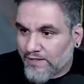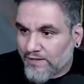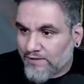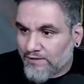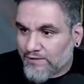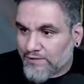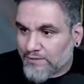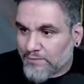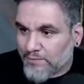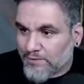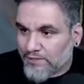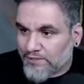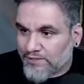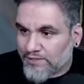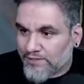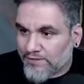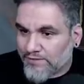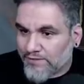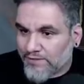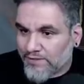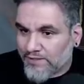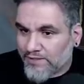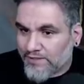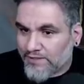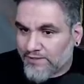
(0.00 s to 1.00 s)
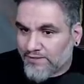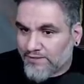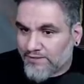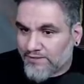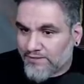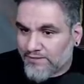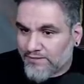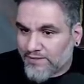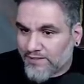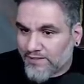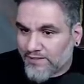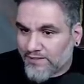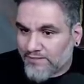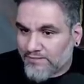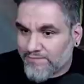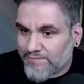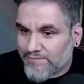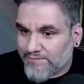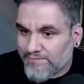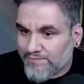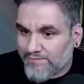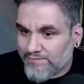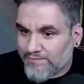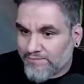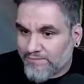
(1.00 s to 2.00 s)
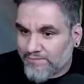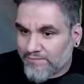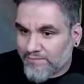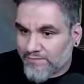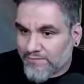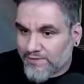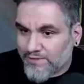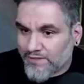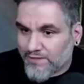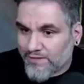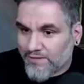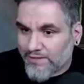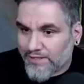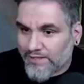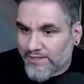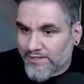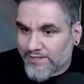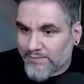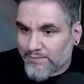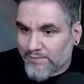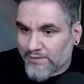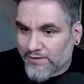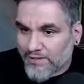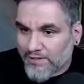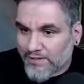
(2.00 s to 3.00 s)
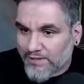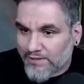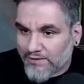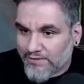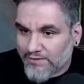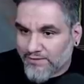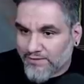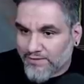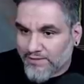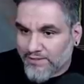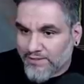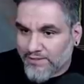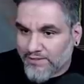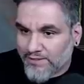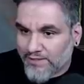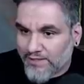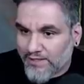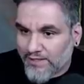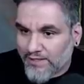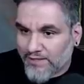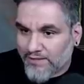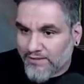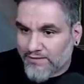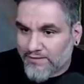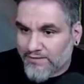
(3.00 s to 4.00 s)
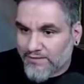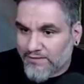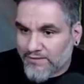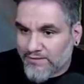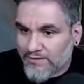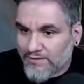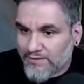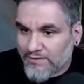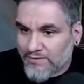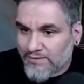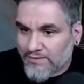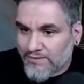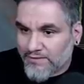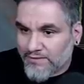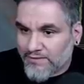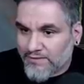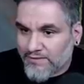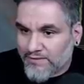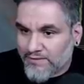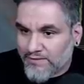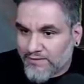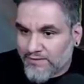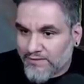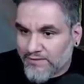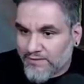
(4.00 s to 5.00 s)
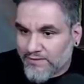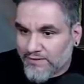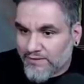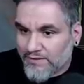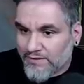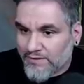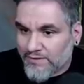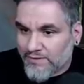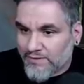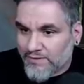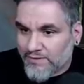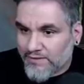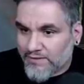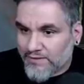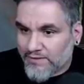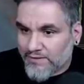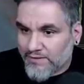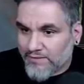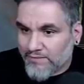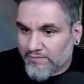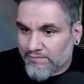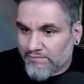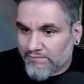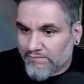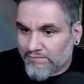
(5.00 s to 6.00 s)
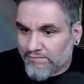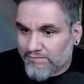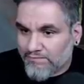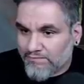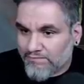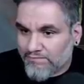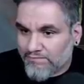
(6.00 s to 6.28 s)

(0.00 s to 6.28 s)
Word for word: Oh, there's a bunch of different kinds. Okay. Oh, yeah, this is probably closer to it. Yeah. There's only